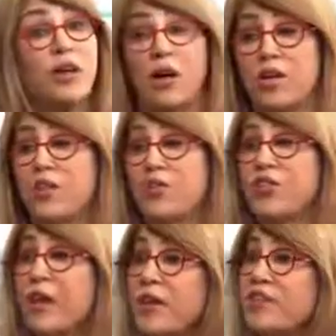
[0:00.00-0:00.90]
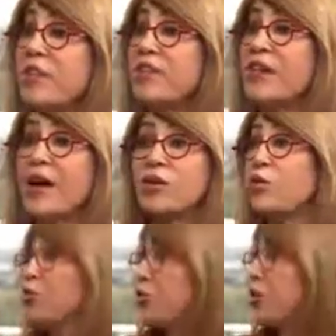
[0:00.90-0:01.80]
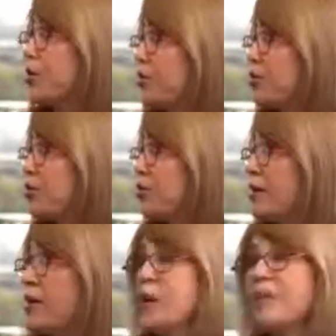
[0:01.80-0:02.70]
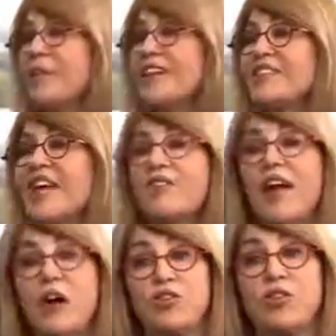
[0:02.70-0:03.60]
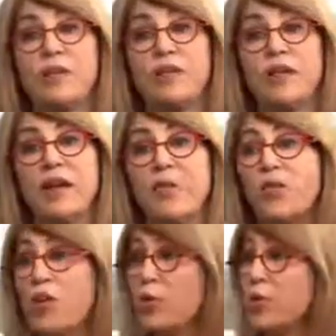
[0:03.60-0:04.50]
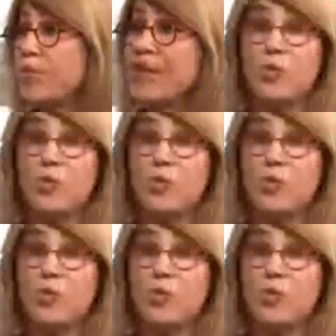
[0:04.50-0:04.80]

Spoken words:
Either save these, download to your computer, but that's a lot of housekeeping. And we know with many